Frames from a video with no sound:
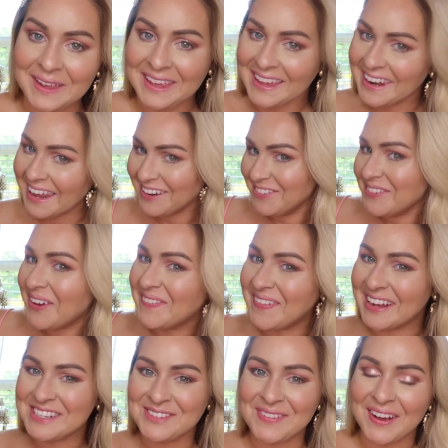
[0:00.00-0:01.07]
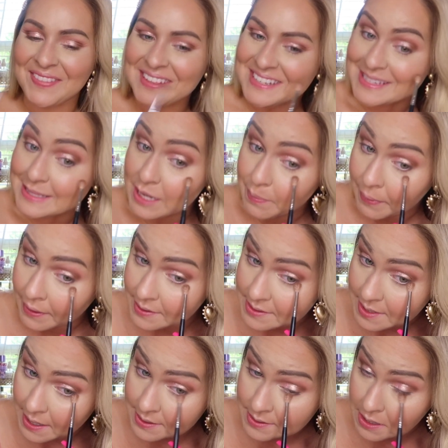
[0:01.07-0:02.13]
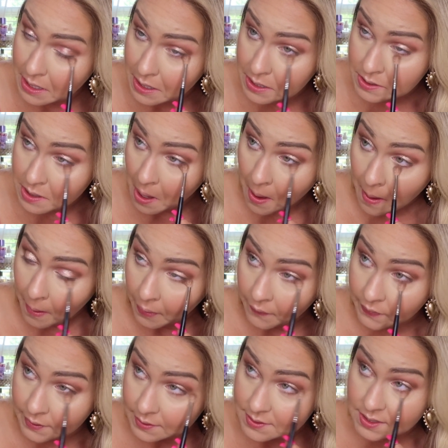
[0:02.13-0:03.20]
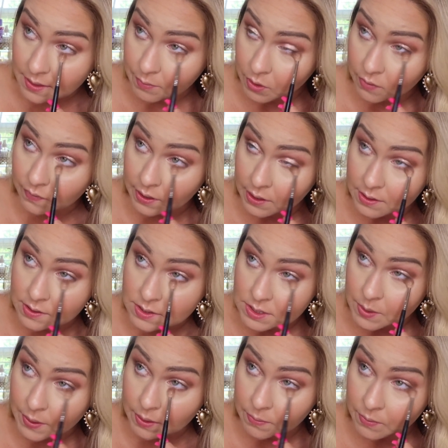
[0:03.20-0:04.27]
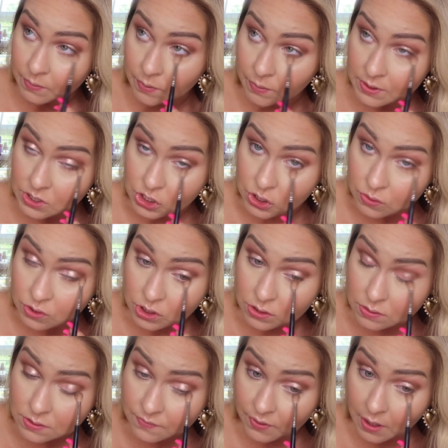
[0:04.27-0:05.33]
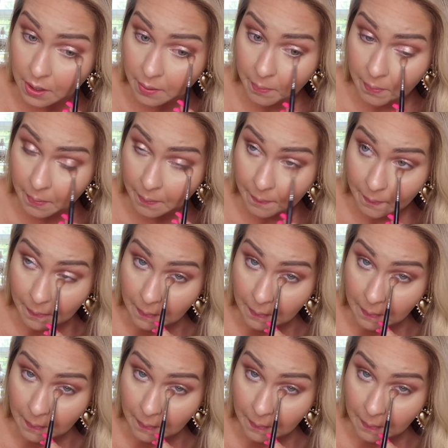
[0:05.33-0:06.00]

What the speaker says: Again, I don't know much about the Disney princesses or the Disney movies, so I don't know what Juju's from.